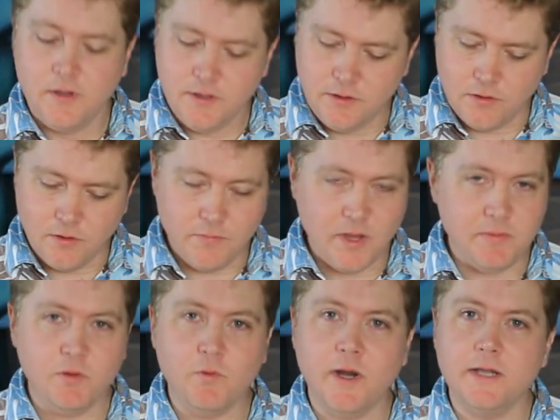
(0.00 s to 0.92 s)
you know,
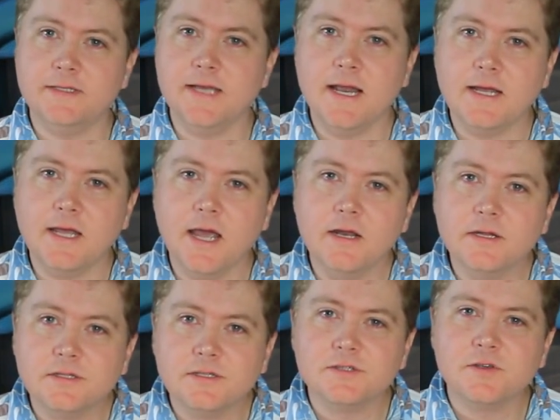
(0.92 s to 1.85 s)
maybe you want to dedicate
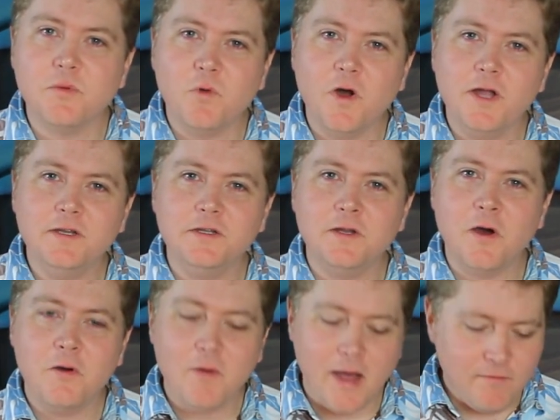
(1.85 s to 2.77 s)
it to someone, you
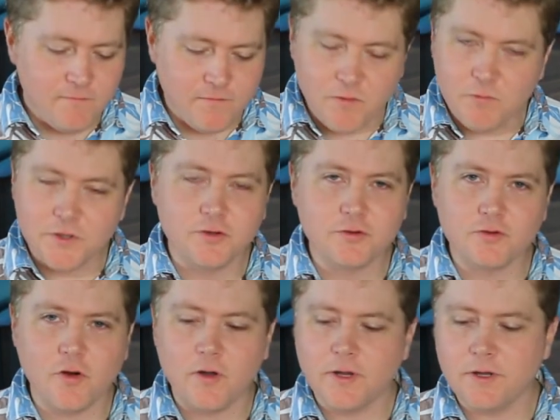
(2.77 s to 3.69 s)
know. Have fun with your
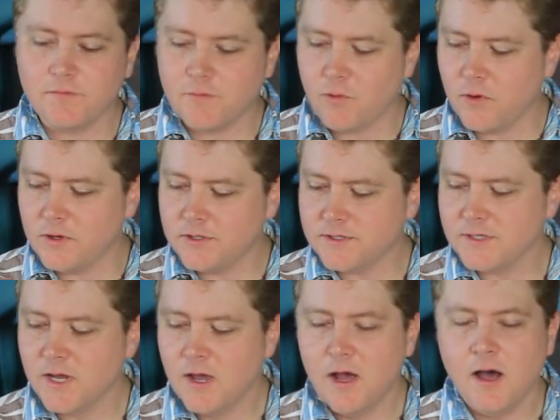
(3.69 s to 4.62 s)
drawing, of course.
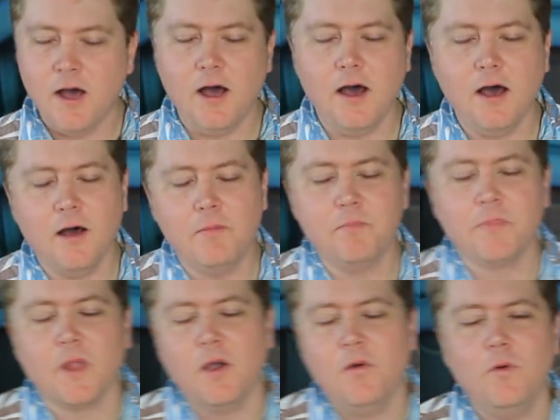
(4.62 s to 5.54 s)

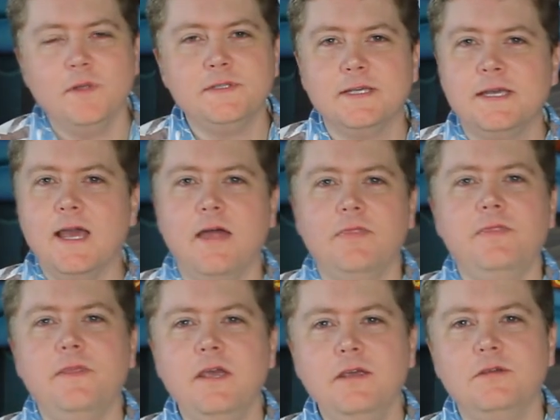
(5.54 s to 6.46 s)
Once again,
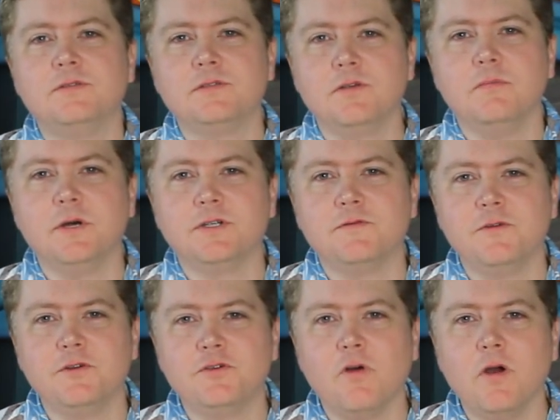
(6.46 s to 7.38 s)
thank you so much
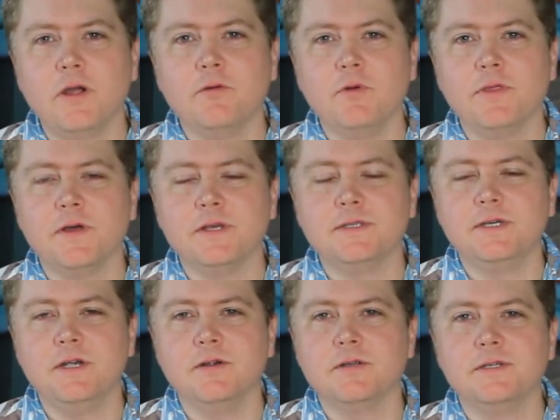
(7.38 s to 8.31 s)
for drawing with us
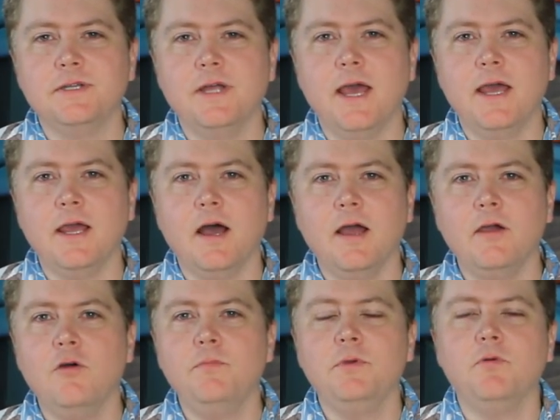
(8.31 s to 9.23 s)
here today. I
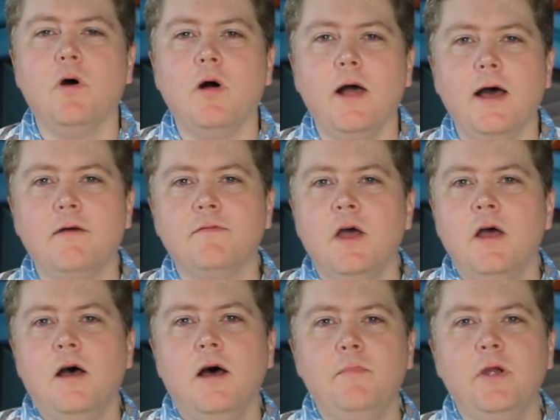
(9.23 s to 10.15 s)
hope you all have
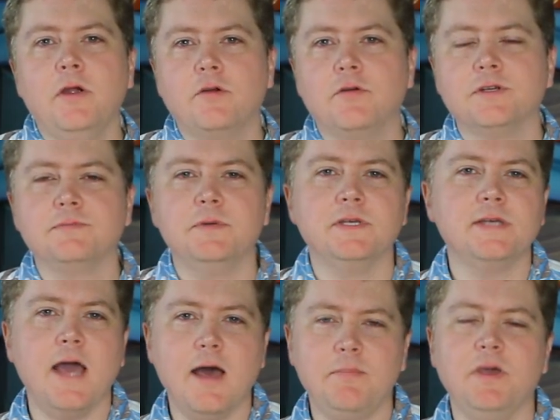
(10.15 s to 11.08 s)
a Merry Christmas,
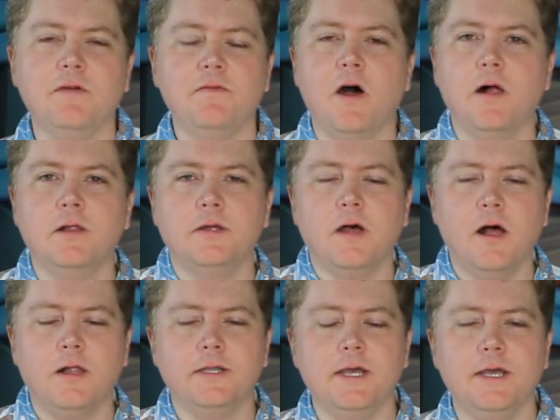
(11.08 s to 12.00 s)
happy of
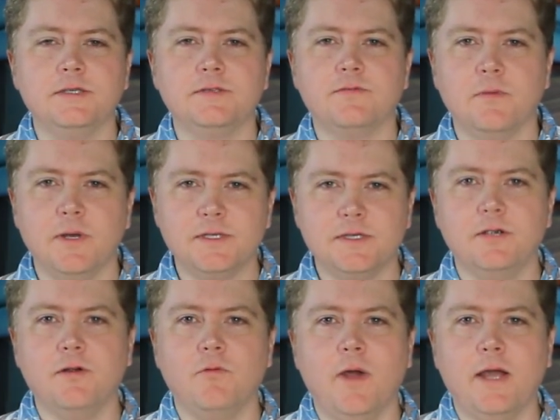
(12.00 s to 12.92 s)
holidays from us
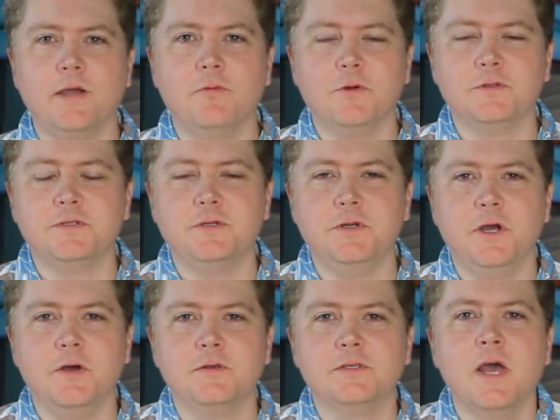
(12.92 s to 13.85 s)
here at Wacky World
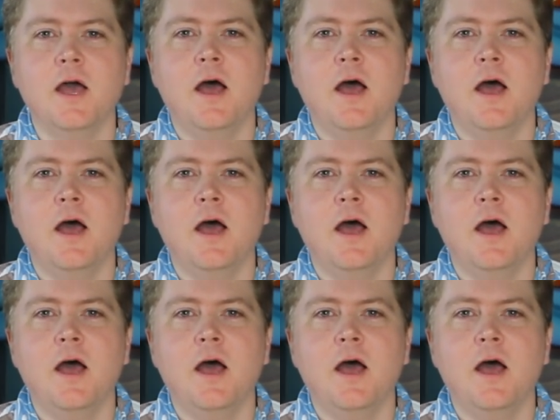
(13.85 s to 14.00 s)
Studios.